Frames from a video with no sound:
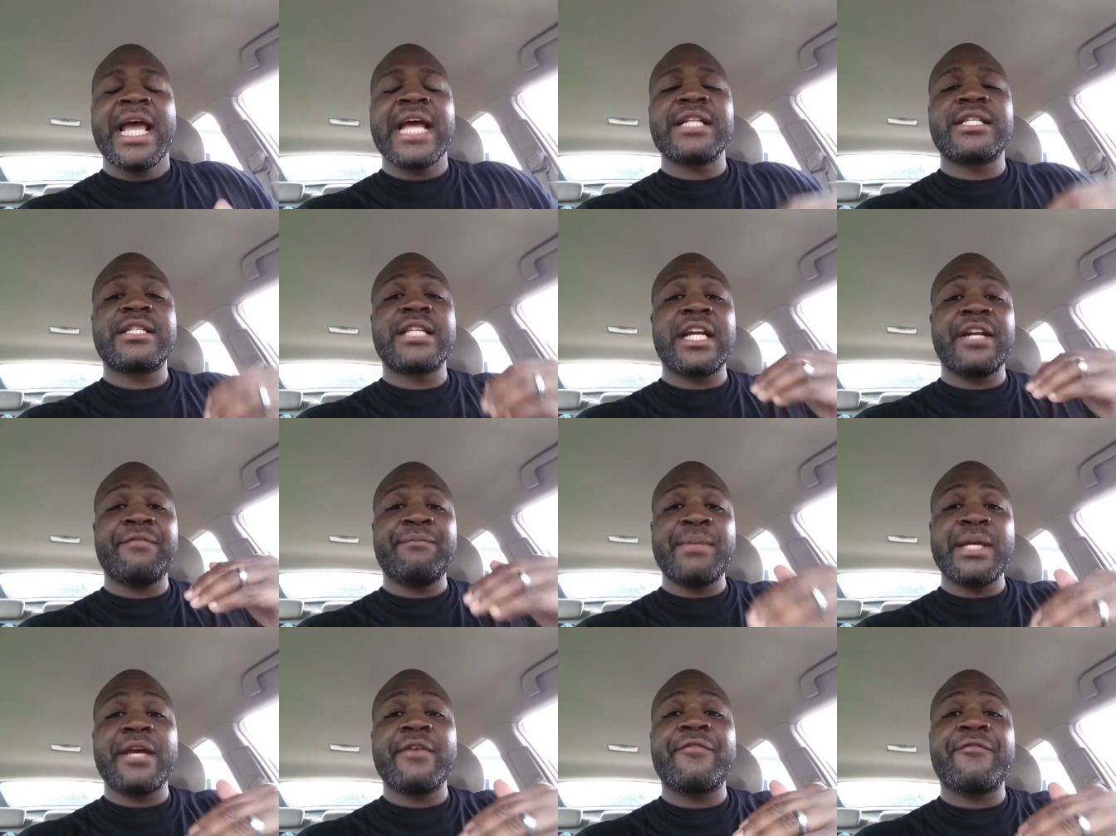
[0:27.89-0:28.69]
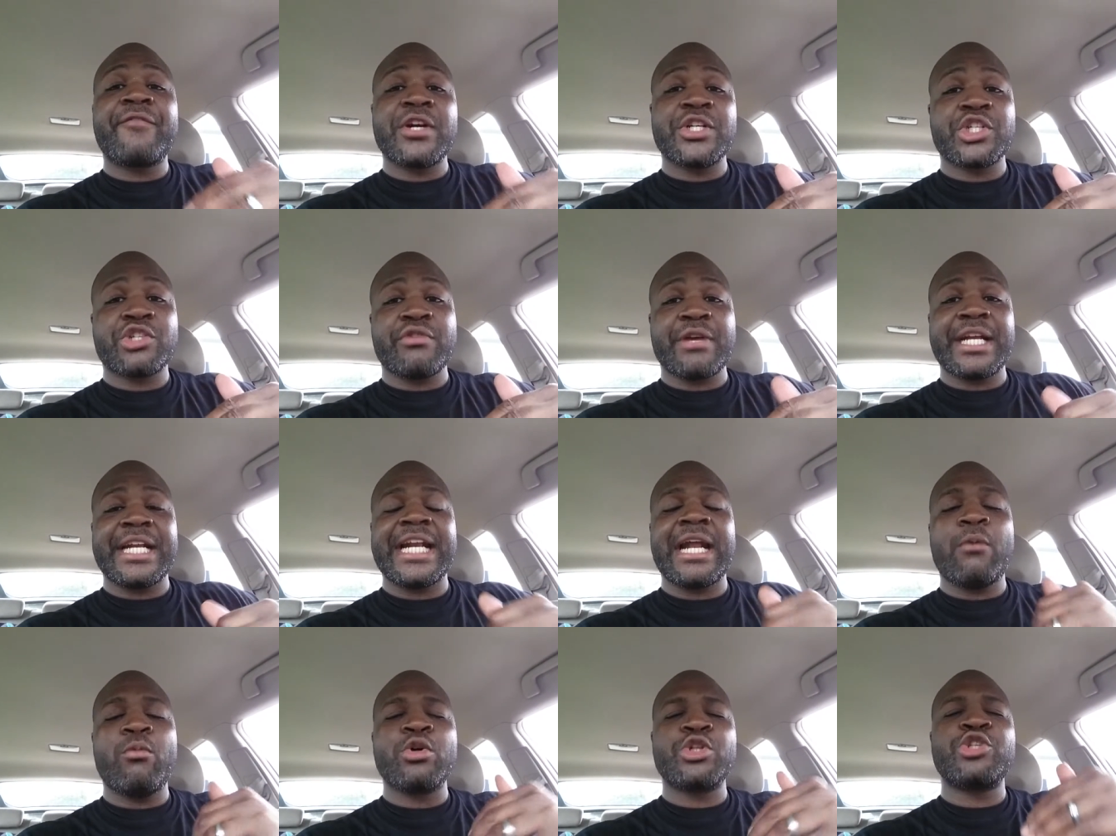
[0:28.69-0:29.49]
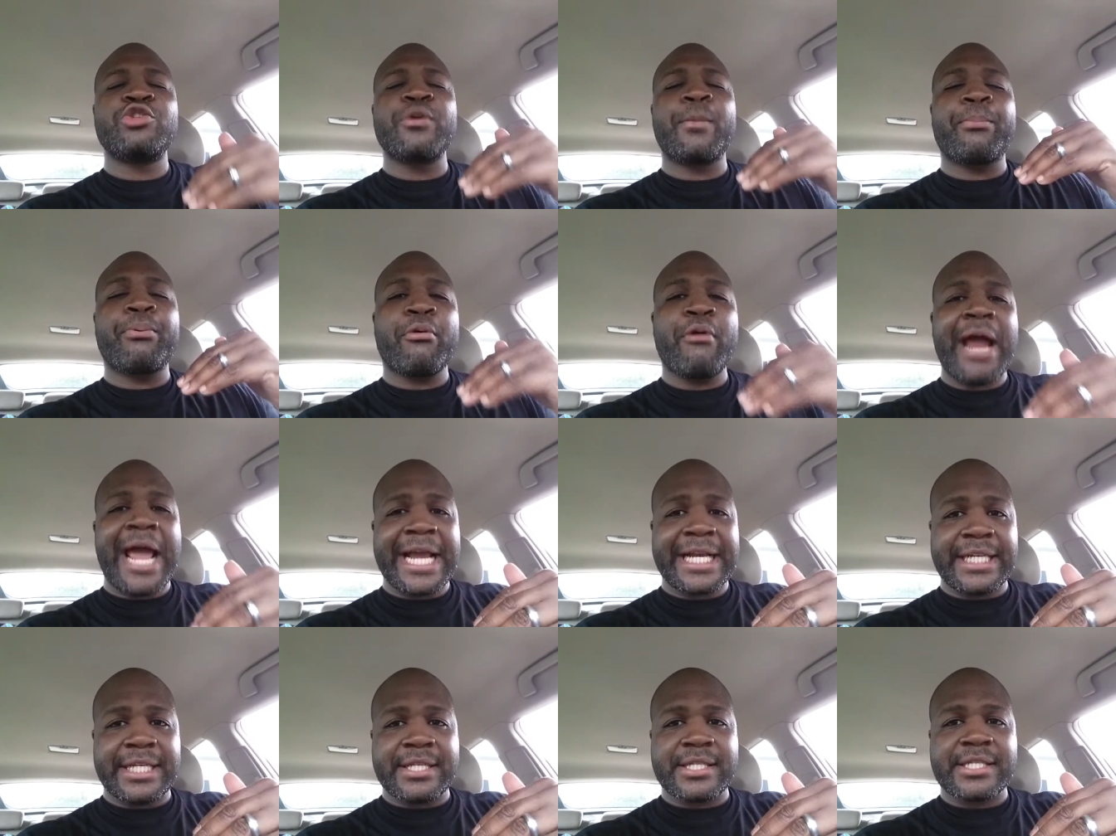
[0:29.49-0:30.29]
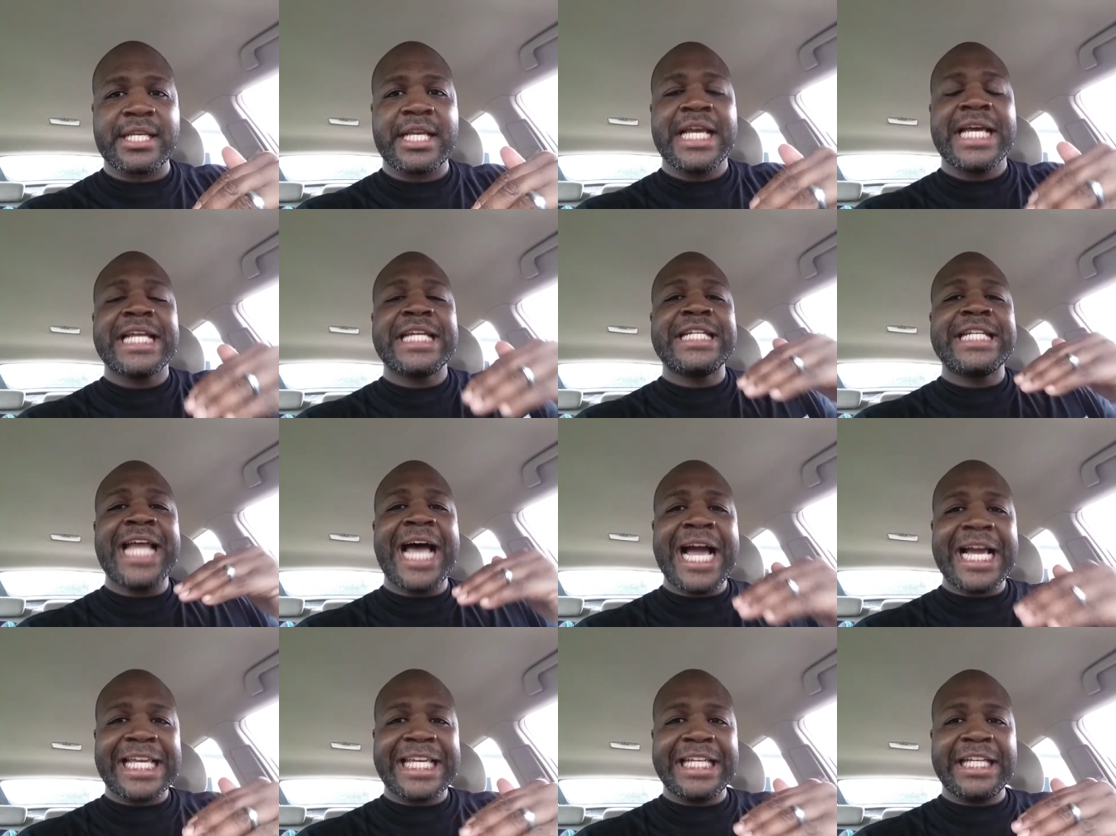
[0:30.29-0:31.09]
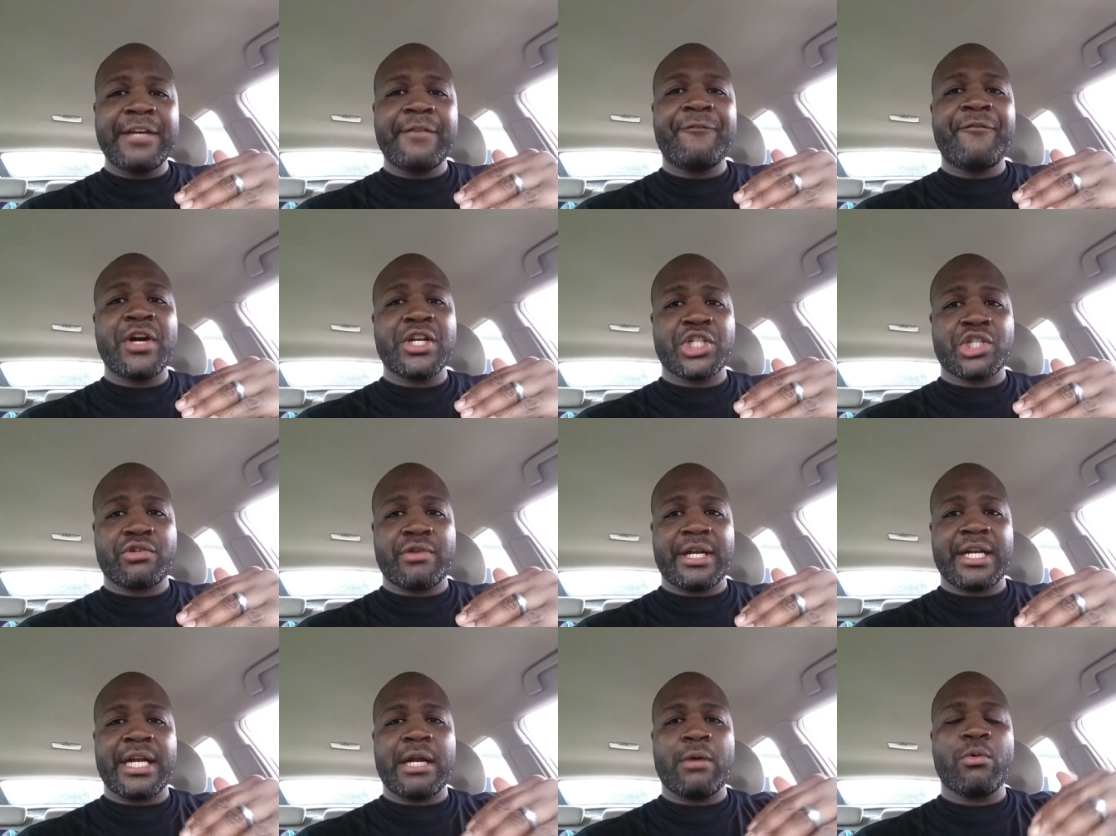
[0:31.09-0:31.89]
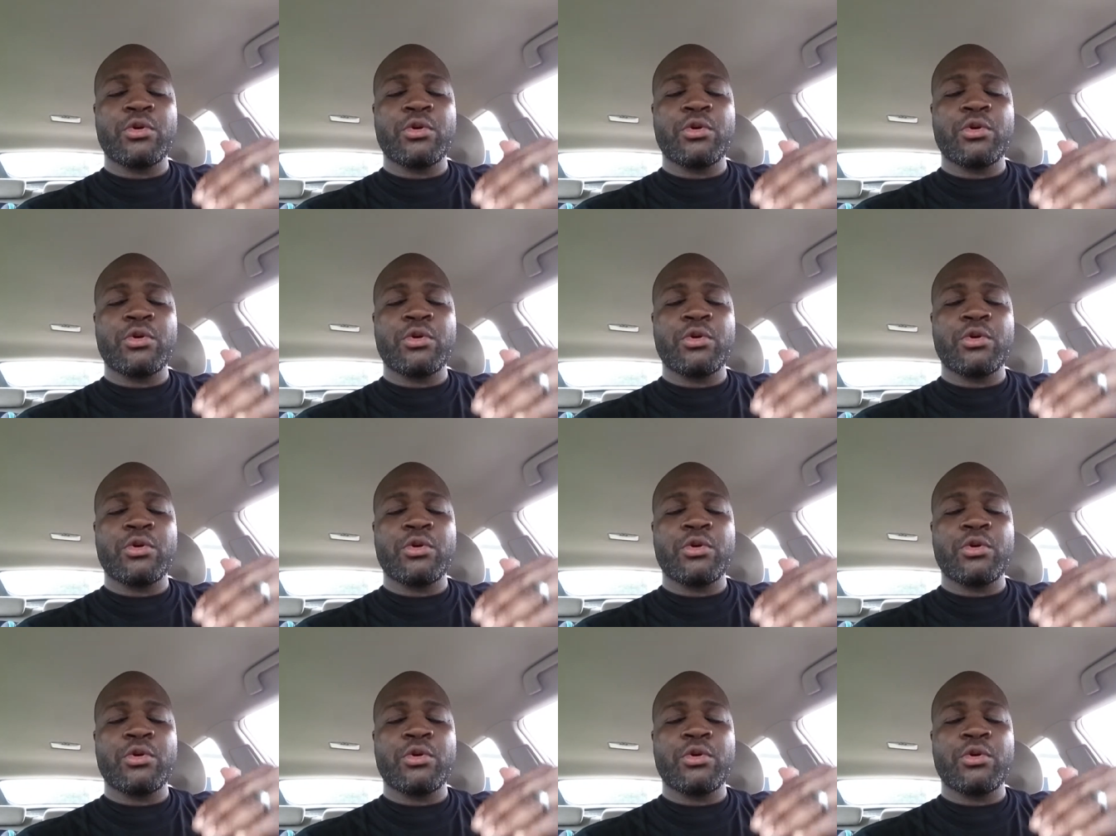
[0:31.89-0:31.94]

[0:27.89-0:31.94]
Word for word: Instead of being frustrated, I want you to practice practice not getting frustrated.